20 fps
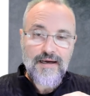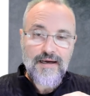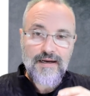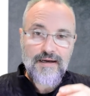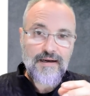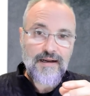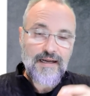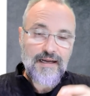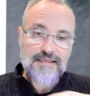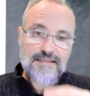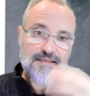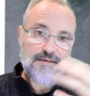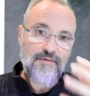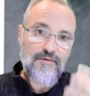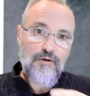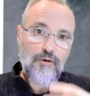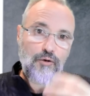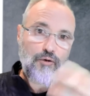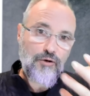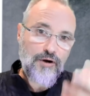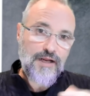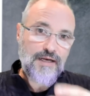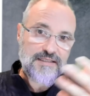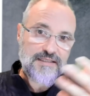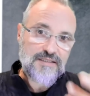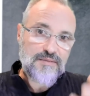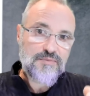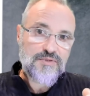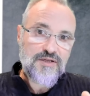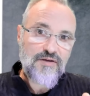And as
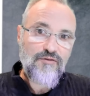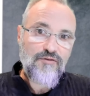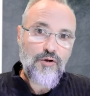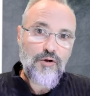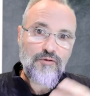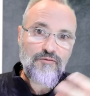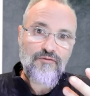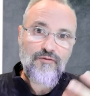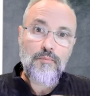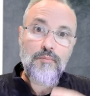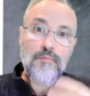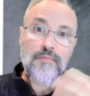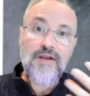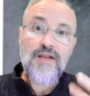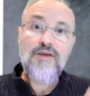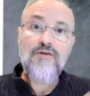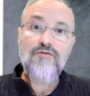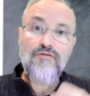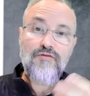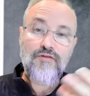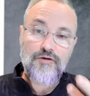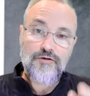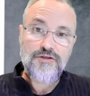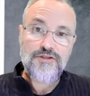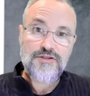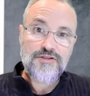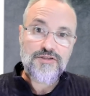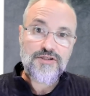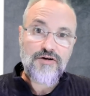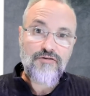organisms evolve, new
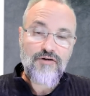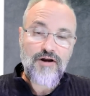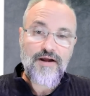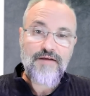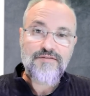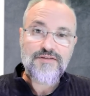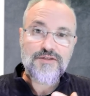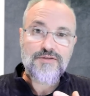functions arrive.